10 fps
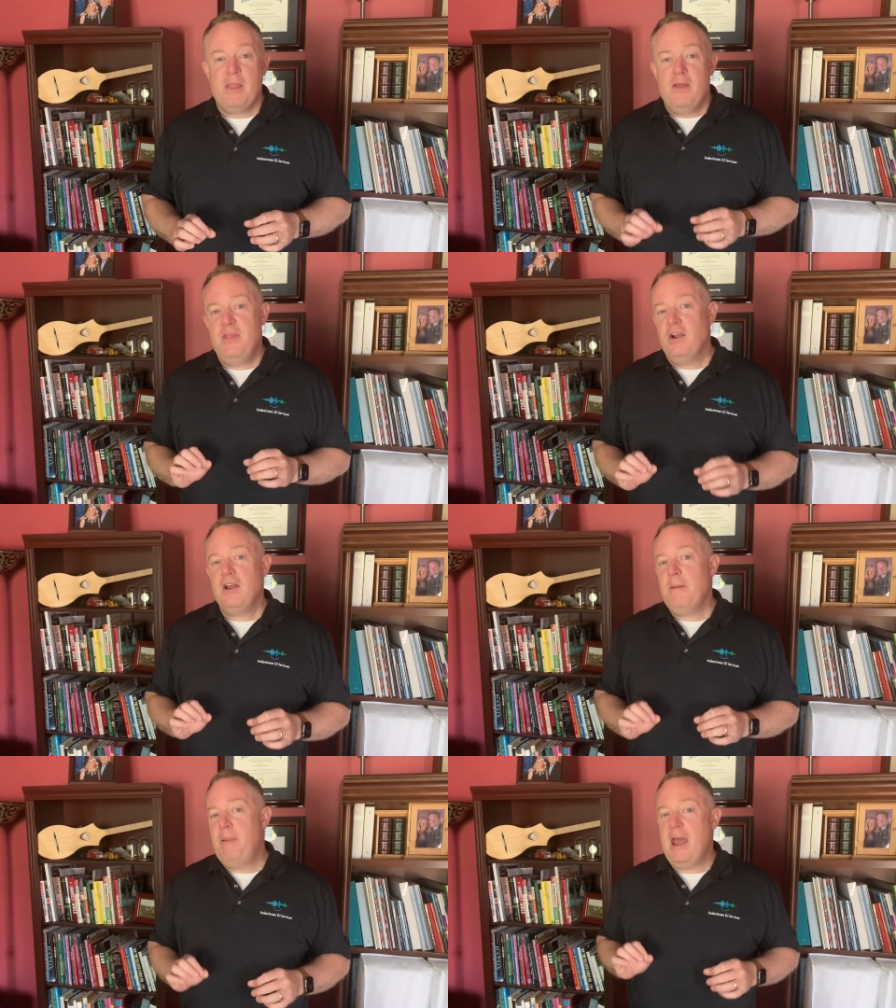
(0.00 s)
they're
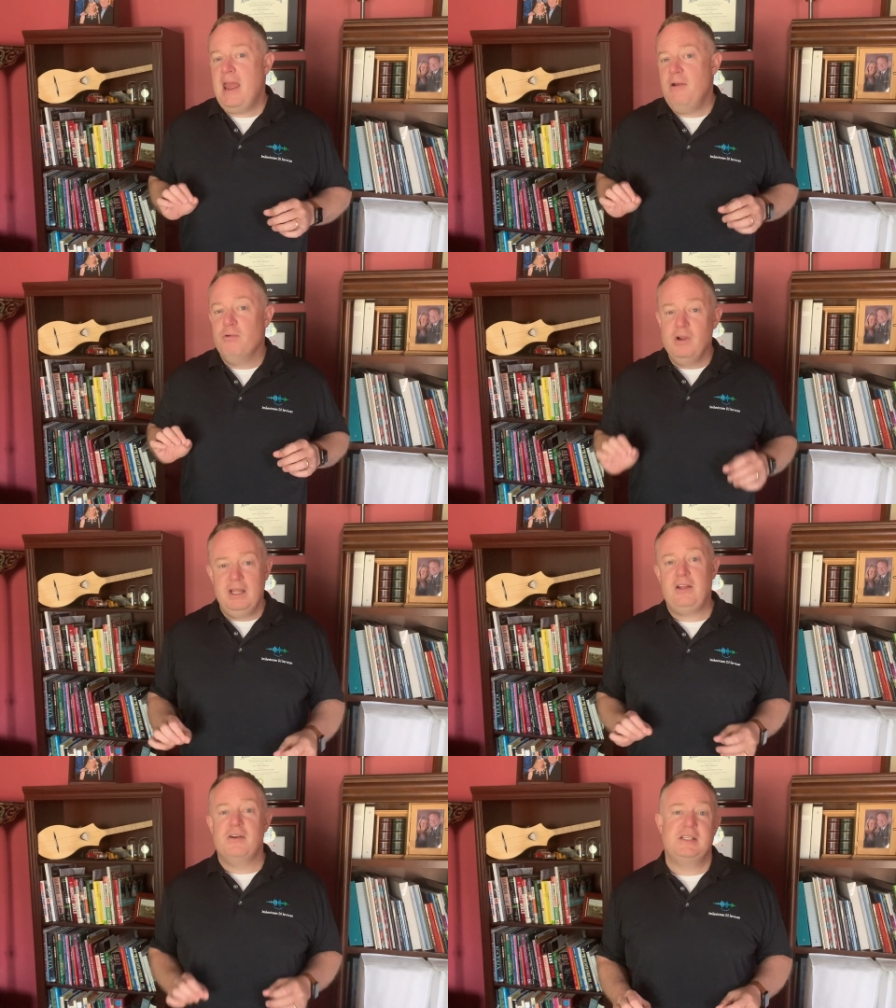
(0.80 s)
gonna pay
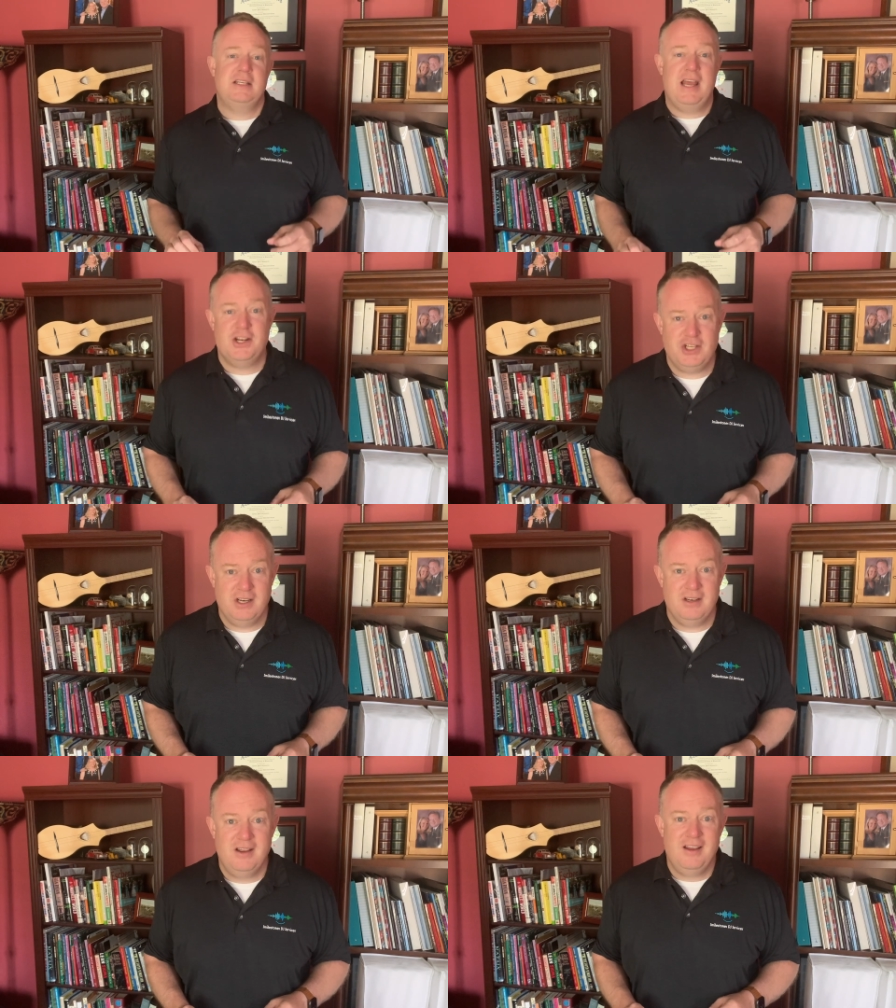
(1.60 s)
really close
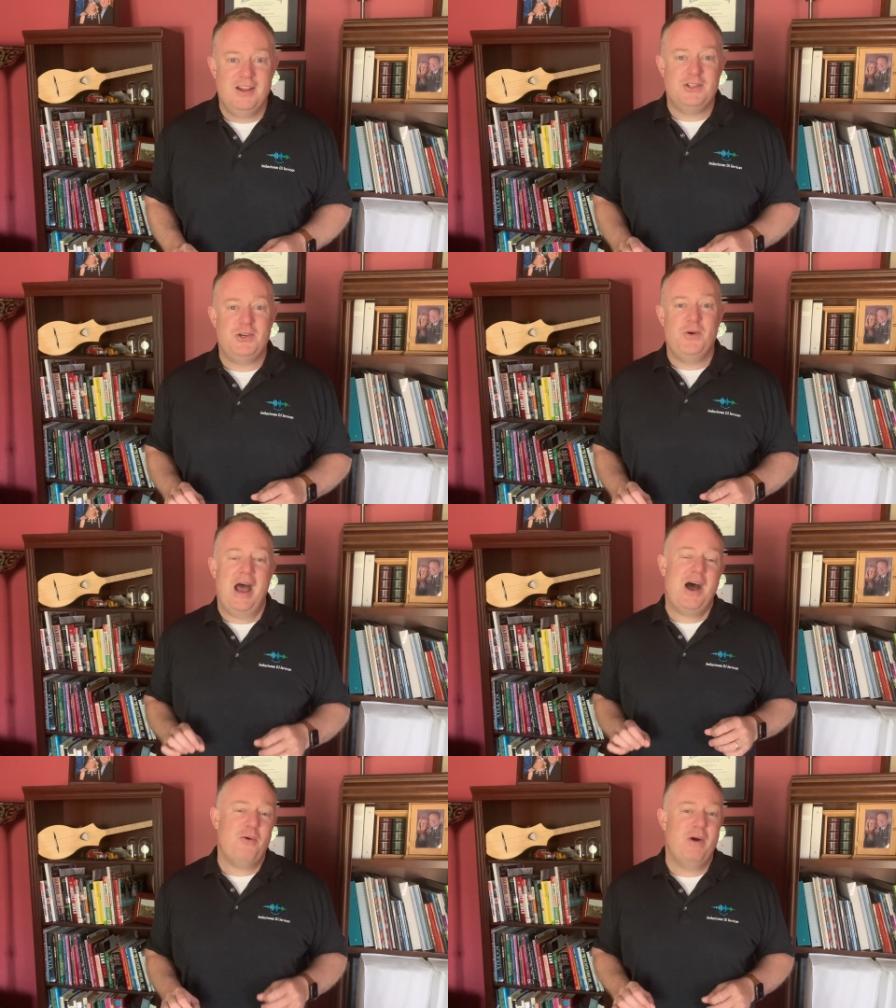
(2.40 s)
attention to
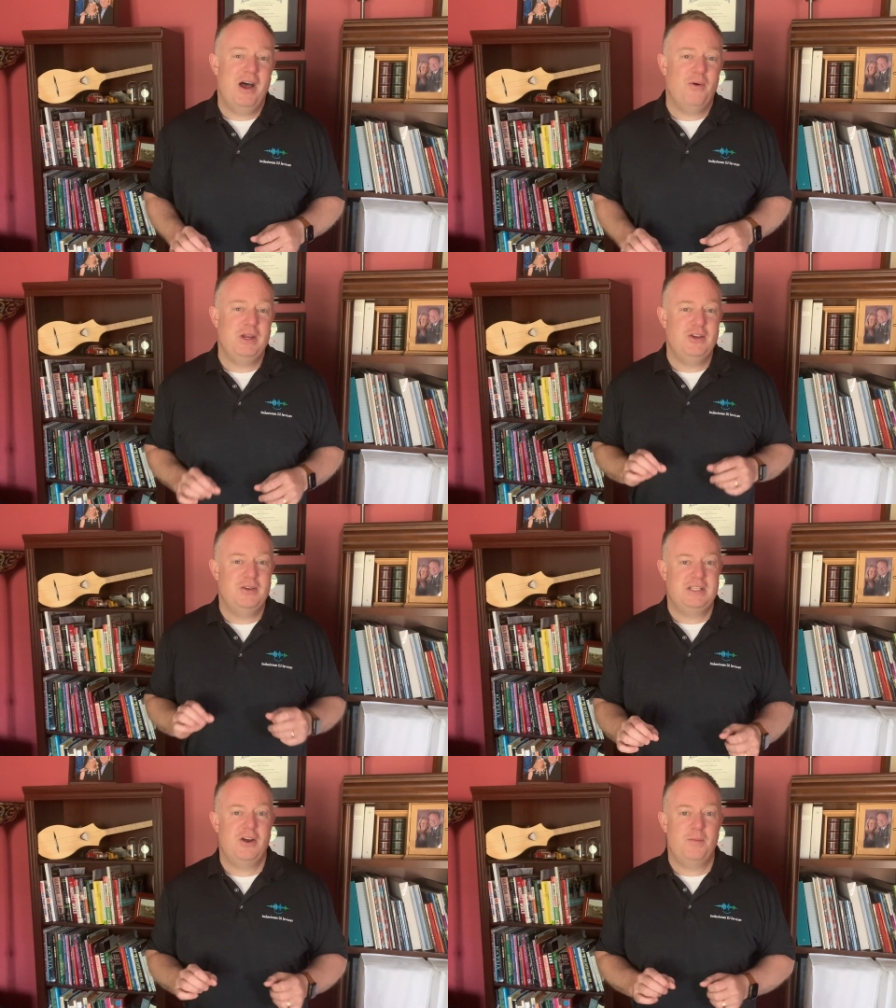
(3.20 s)
how well we do
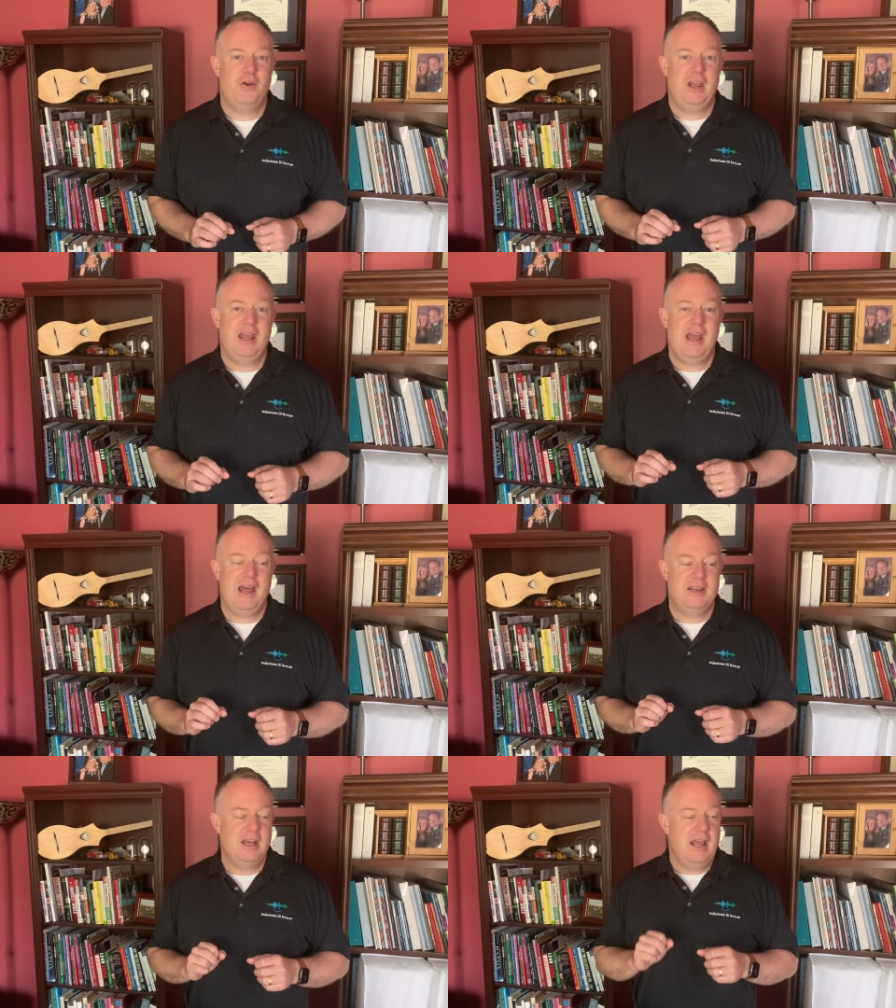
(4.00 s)
ceremony
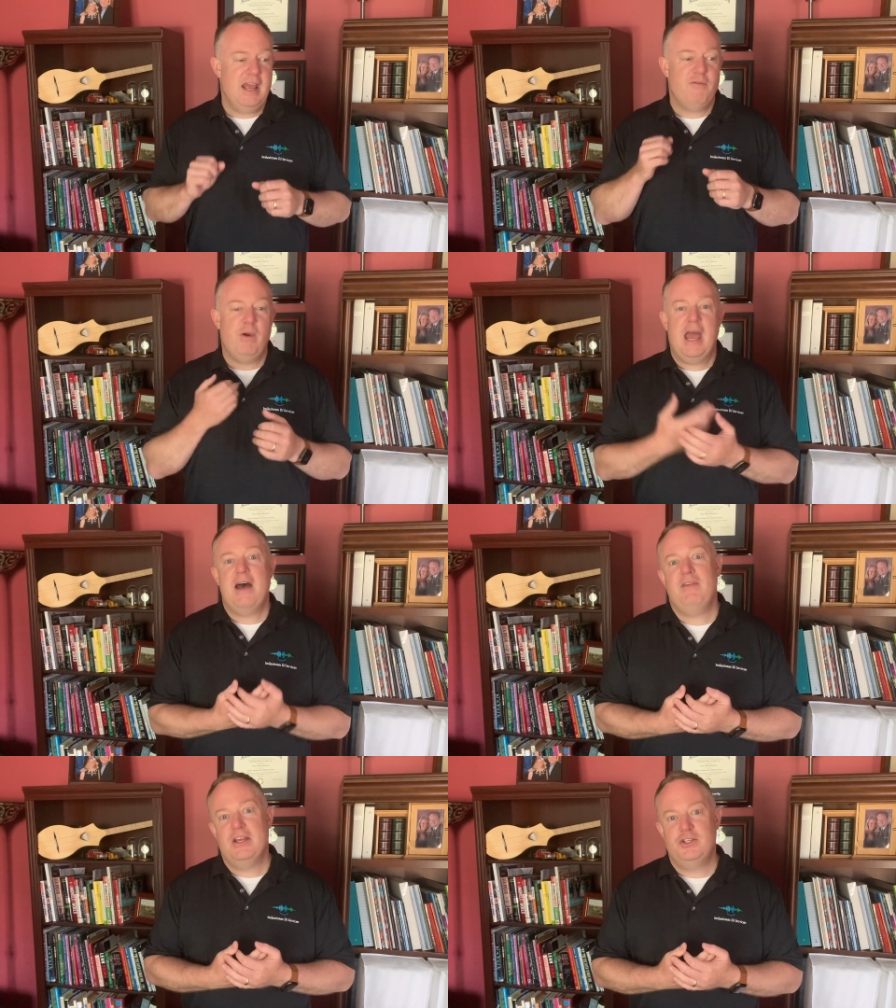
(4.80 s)
and if we
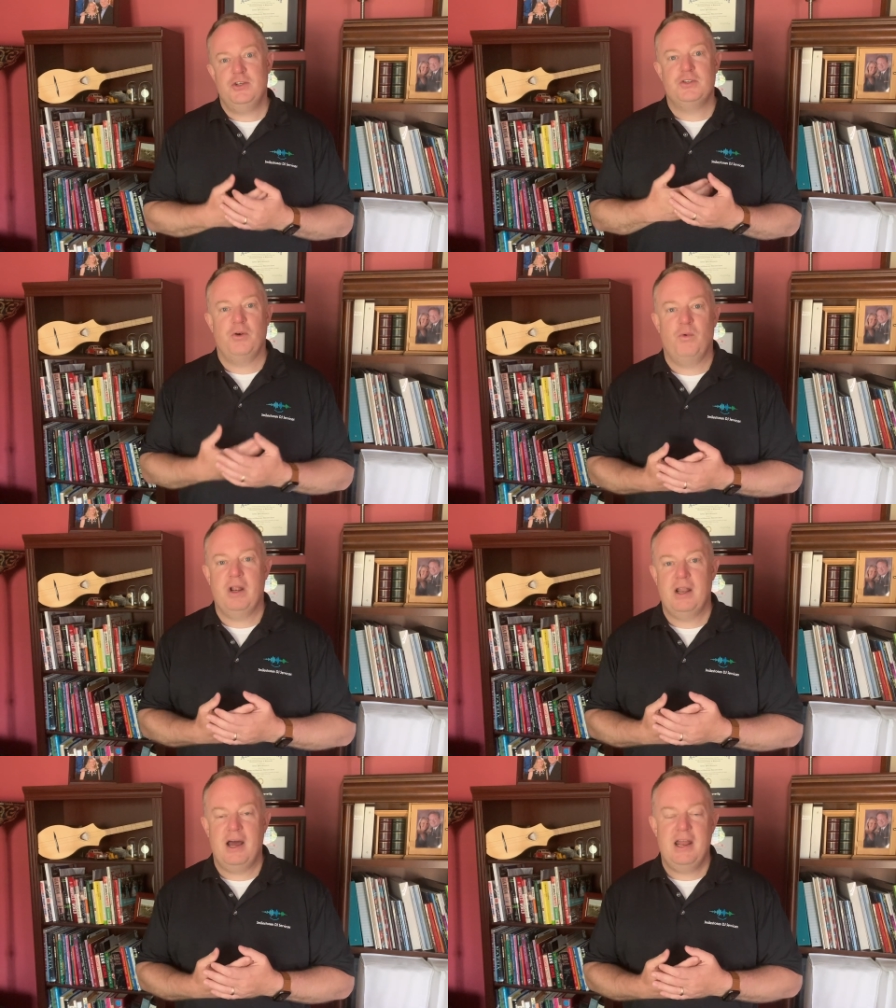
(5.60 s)
have issues or
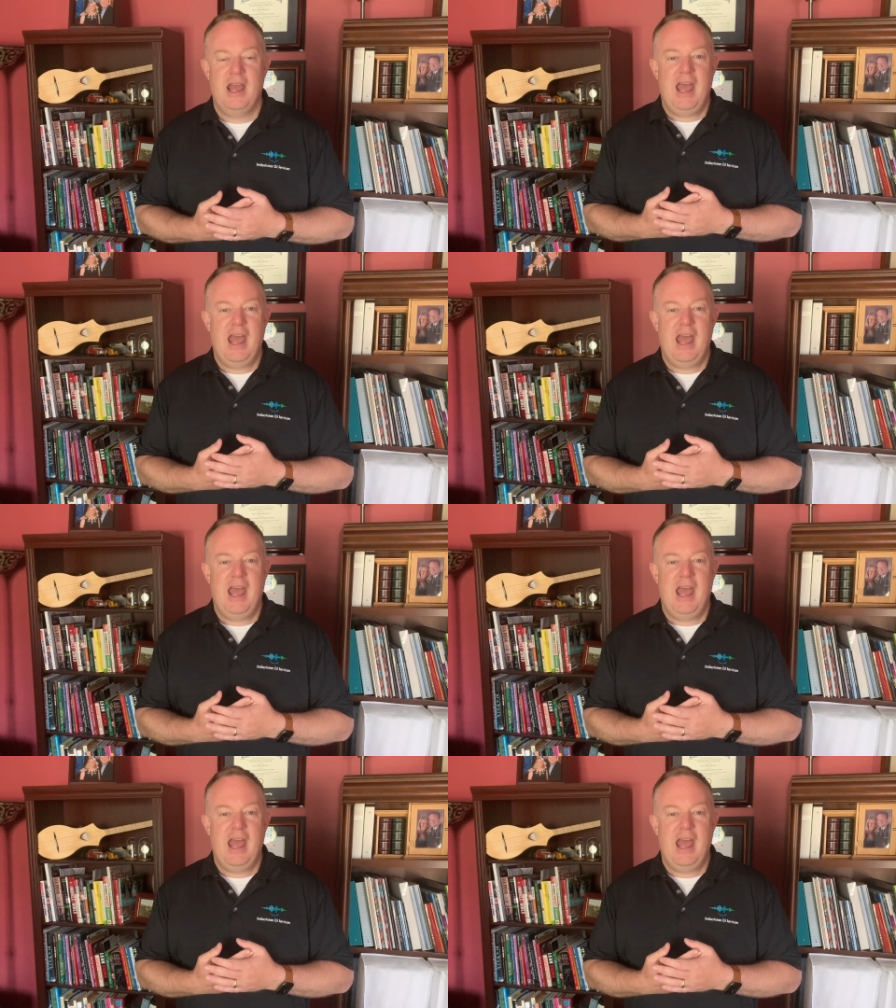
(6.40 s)
whatnot.